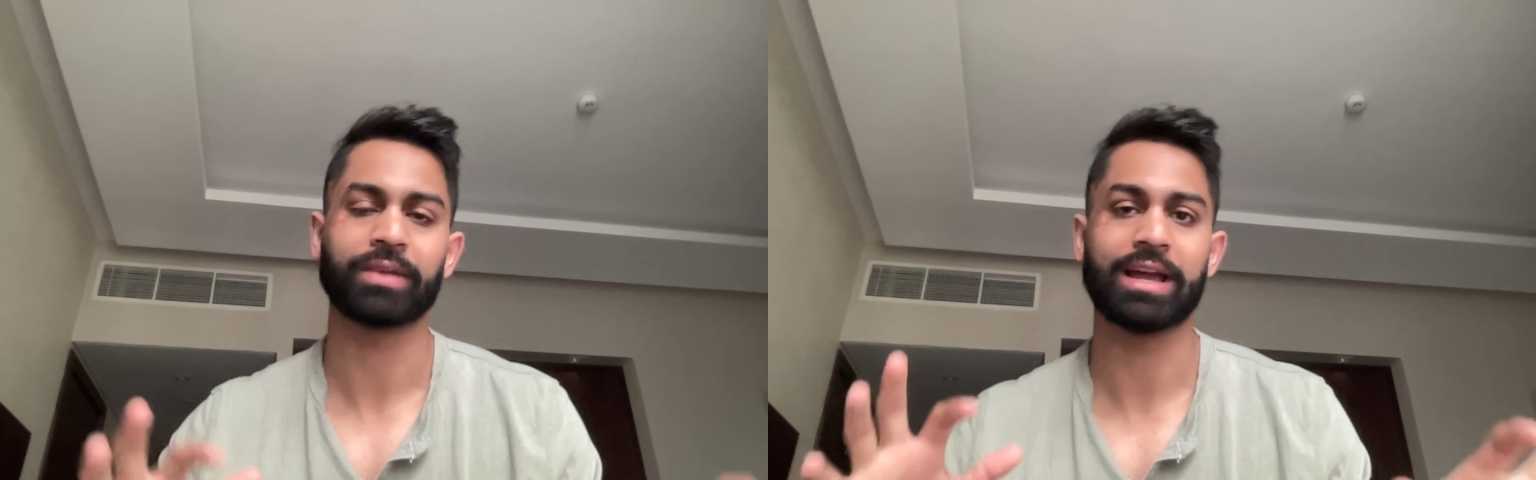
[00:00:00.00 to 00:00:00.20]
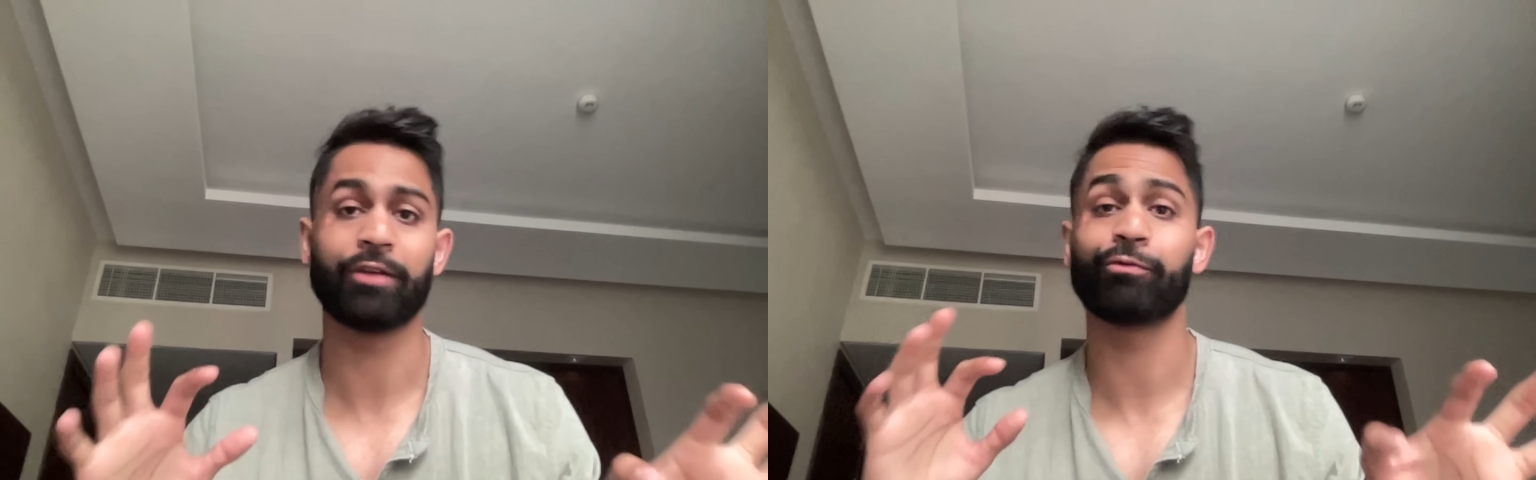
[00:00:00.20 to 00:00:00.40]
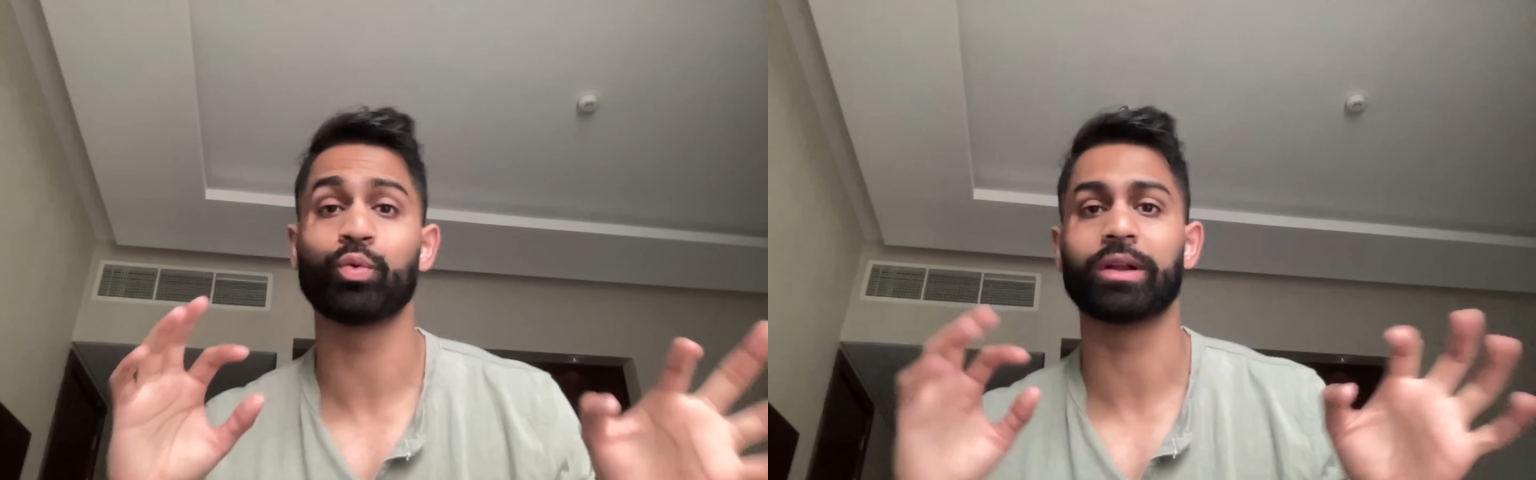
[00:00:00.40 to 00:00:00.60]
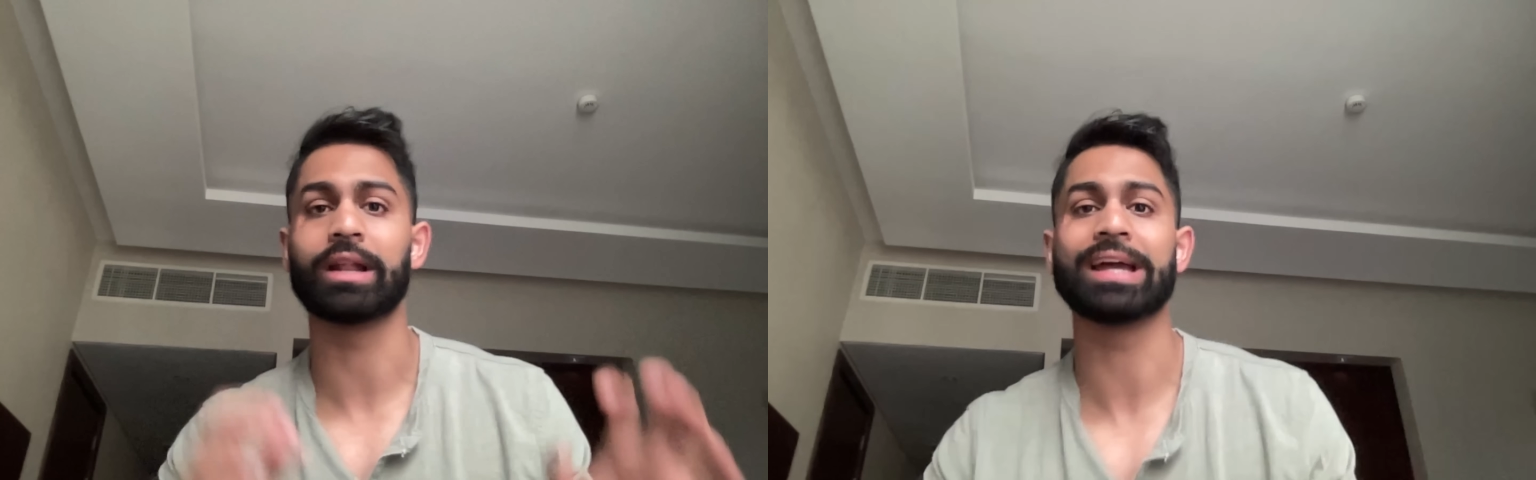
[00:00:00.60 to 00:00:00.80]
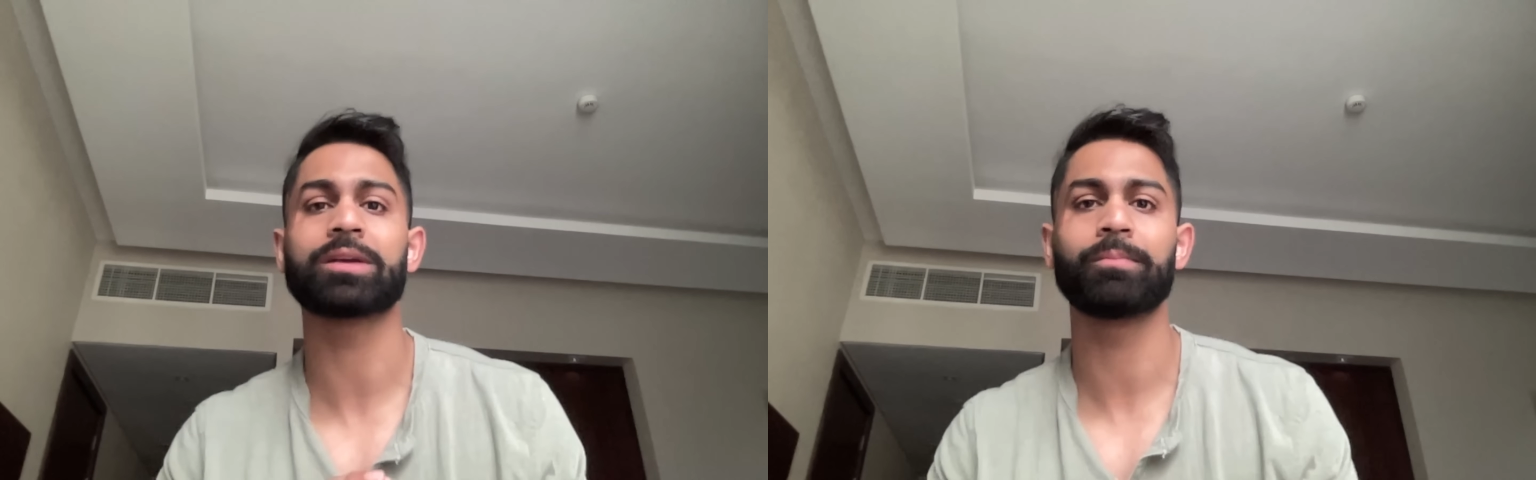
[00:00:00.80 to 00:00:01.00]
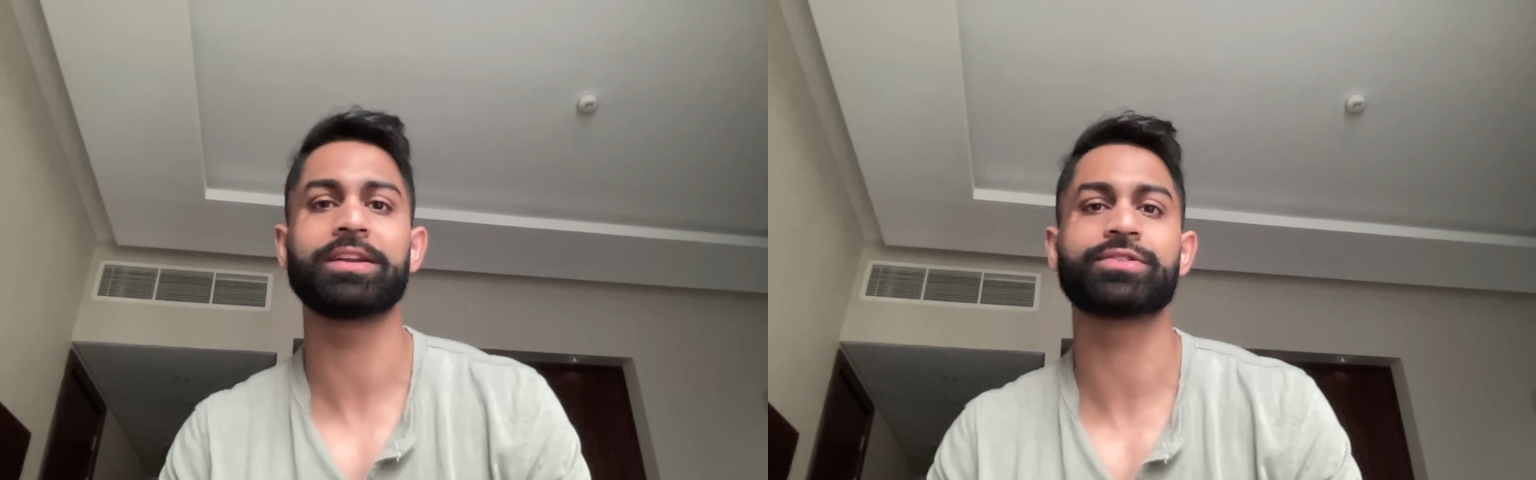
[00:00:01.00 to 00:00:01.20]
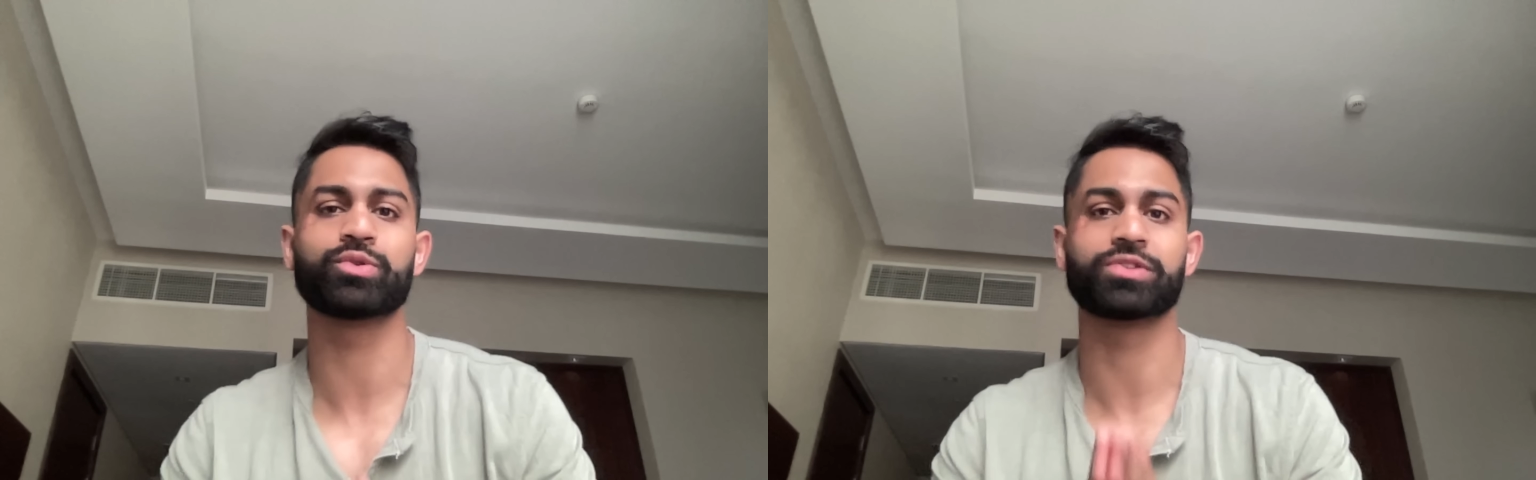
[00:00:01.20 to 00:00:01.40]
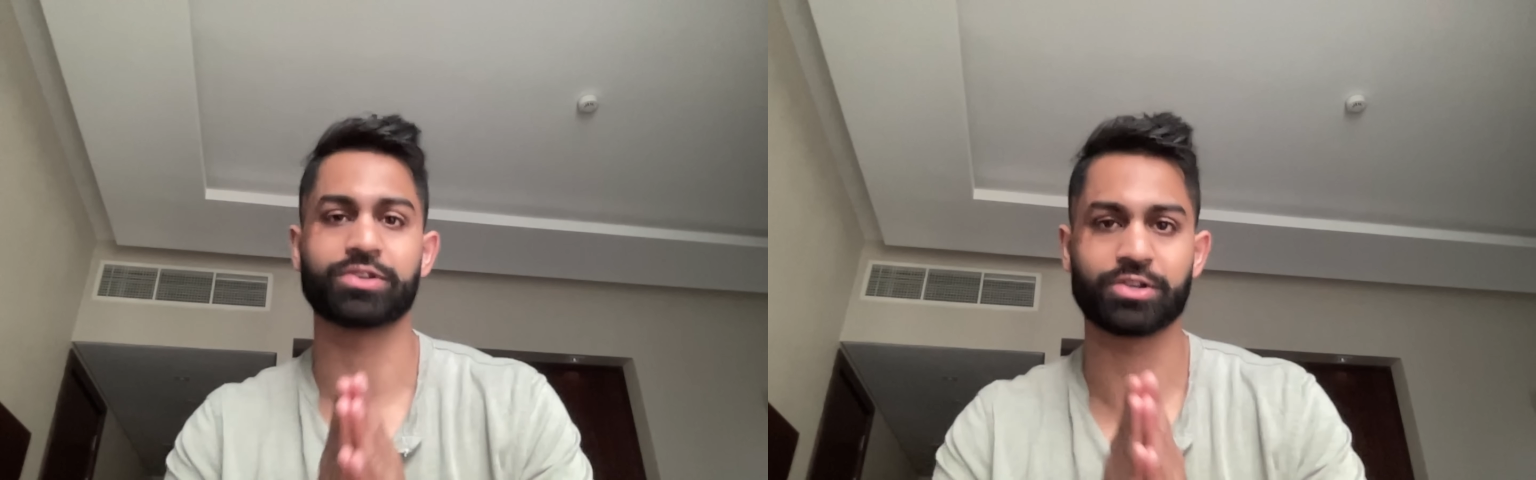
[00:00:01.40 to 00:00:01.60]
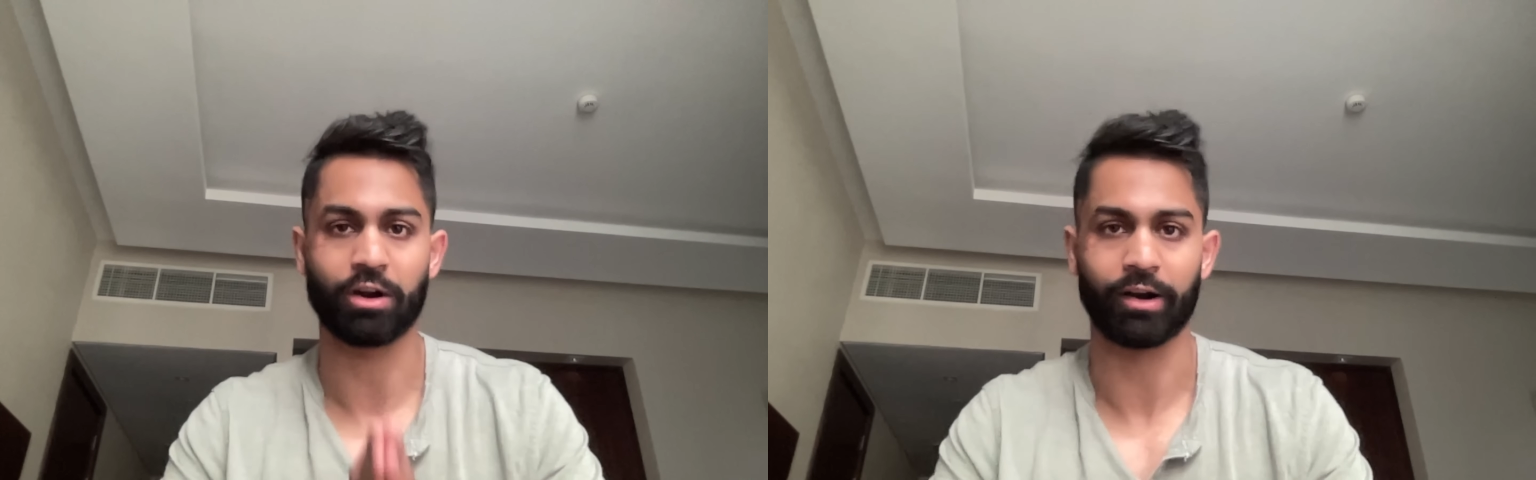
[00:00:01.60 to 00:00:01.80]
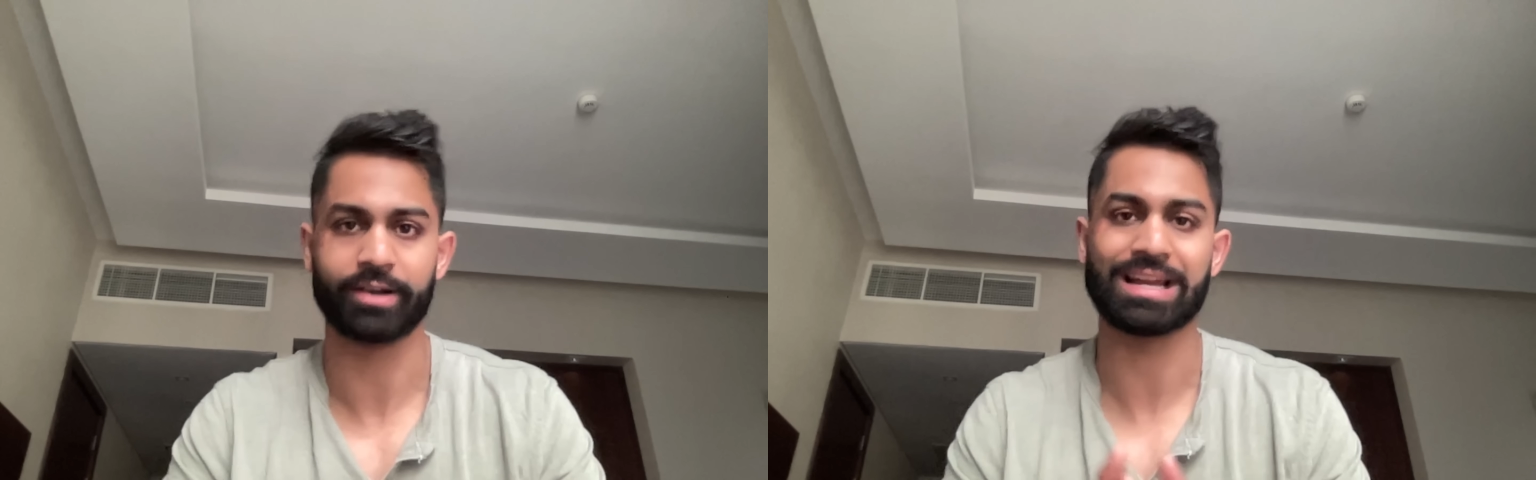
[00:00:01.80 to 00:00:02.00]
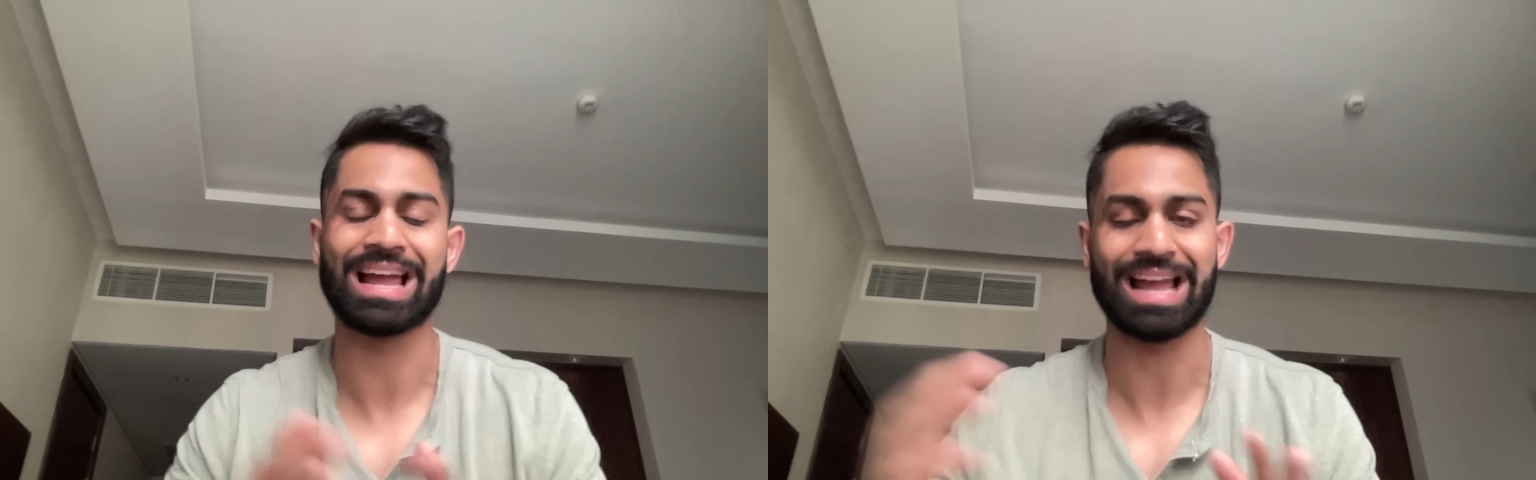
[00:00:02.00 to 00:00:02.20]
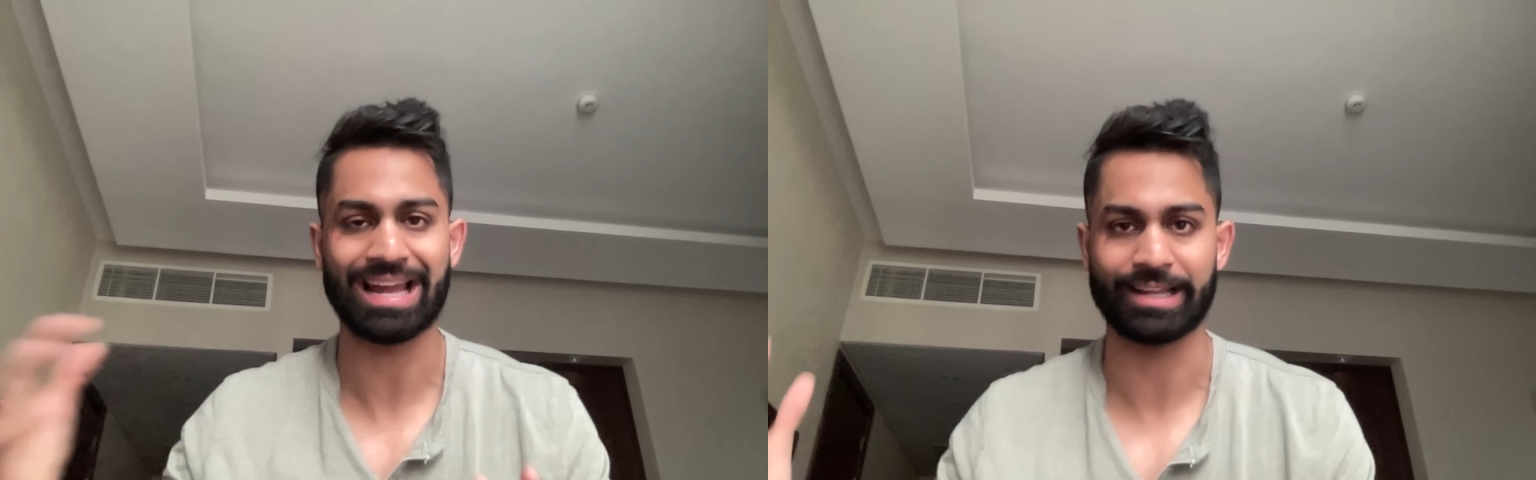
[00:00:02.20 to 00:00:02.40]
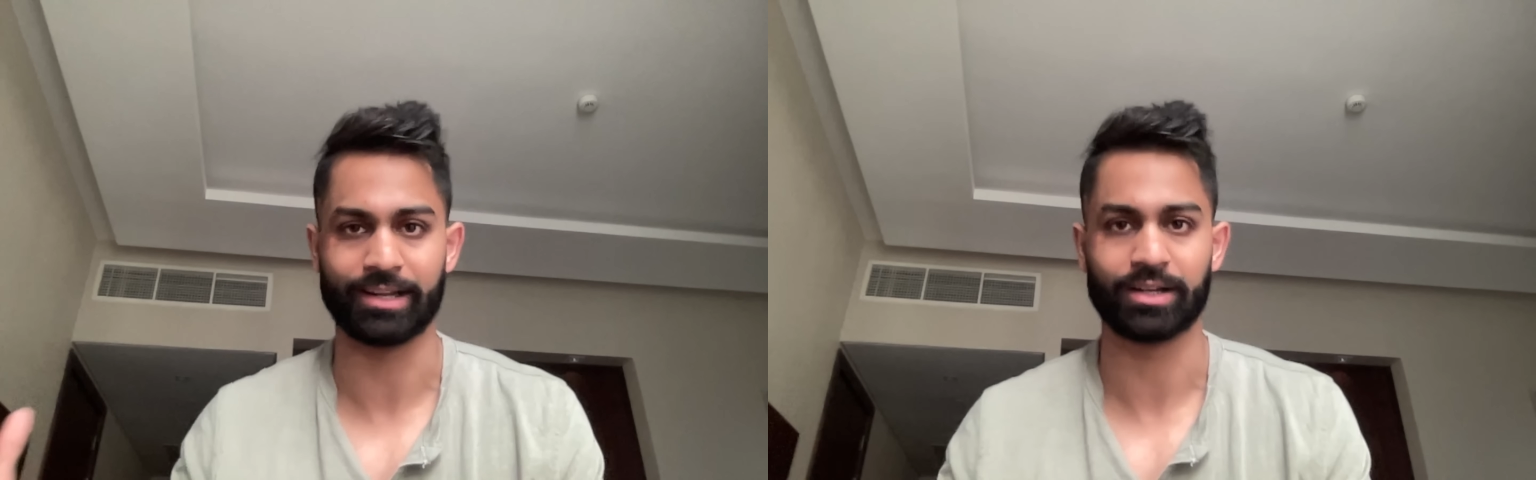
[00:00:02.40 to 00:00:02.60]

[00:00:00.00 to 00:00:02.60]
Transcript: and if you'd like me to start adding,